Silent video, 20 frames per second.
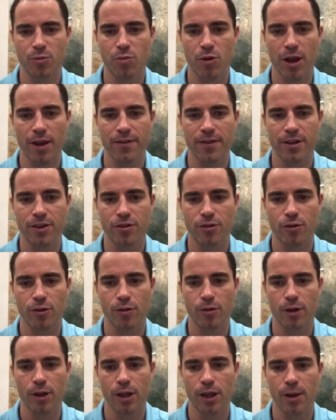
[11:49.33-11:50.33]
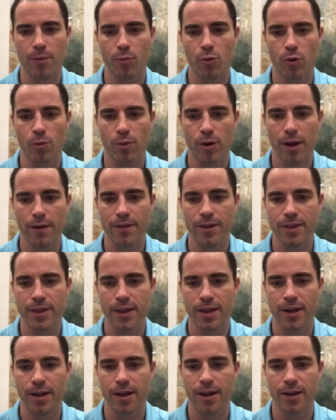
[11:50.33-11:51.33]
or private, or a lot more private
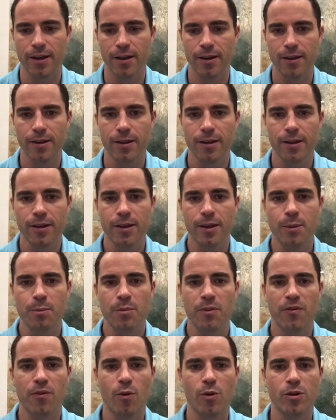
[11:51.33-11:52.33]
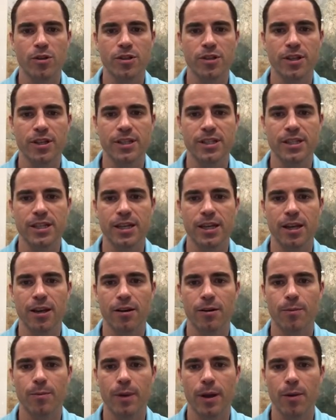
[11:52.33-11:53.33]
than before. So you can see
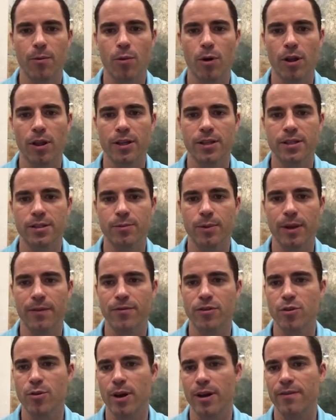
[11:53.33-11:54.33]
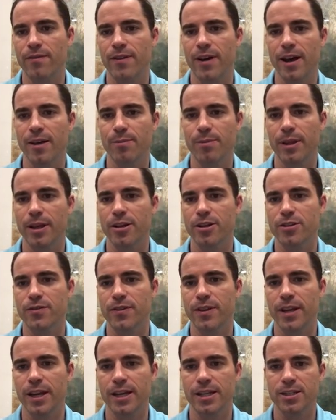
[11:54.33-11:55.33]
here my wallet, we have 2 out of 5 players
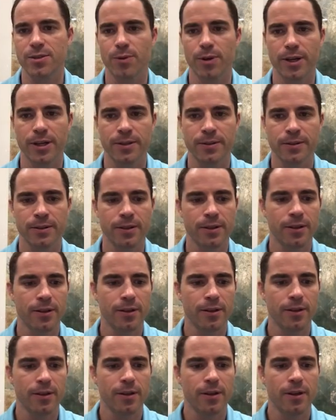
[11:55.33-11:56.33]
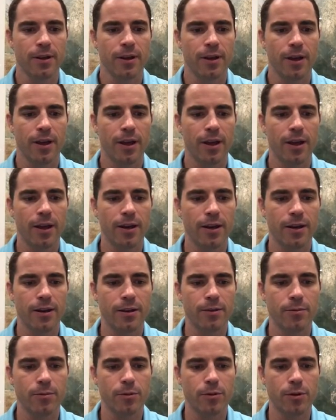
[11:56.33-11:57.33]
for the next one, and
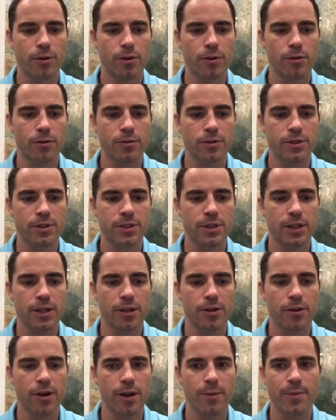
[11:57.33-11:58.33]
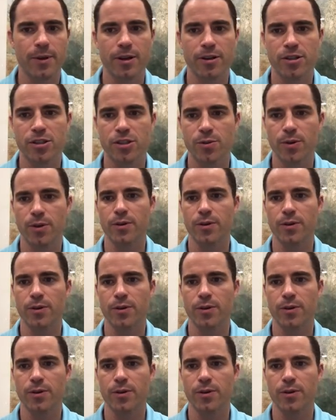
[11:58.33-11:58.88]
we'll close Telegram here so